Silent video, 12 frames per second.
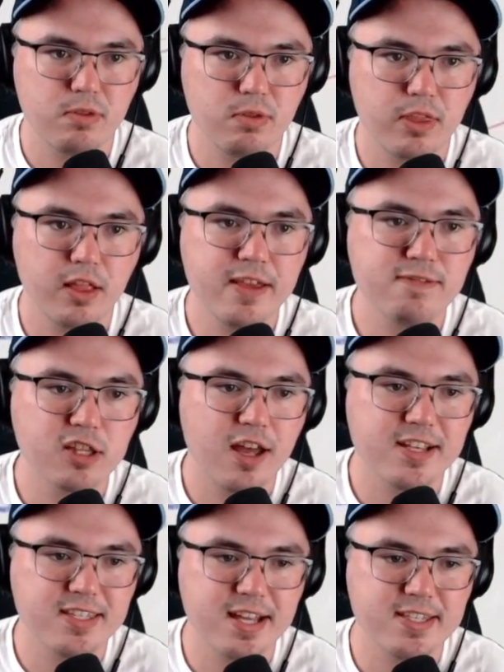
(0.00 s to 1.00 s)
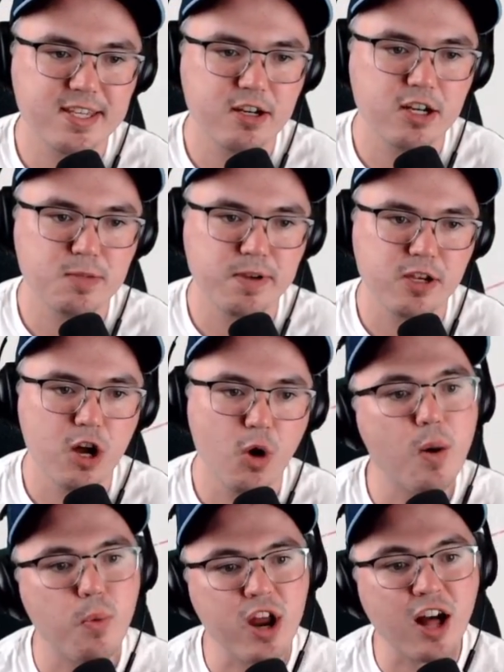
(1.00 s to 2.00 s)
the Leafs lost that series. But you know
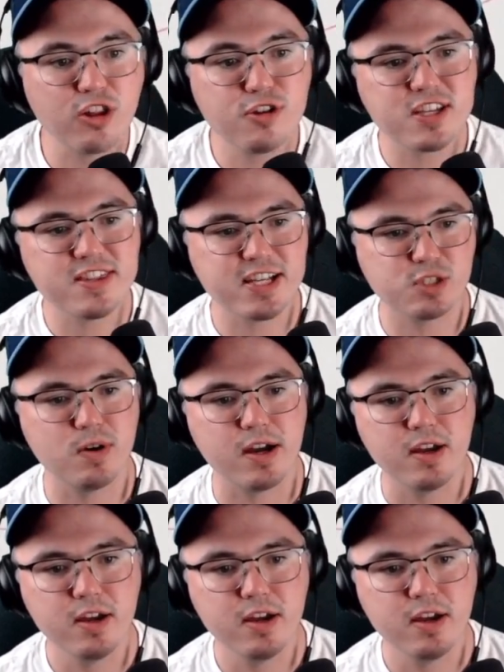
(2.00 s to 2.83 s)
what? We're not losing this one.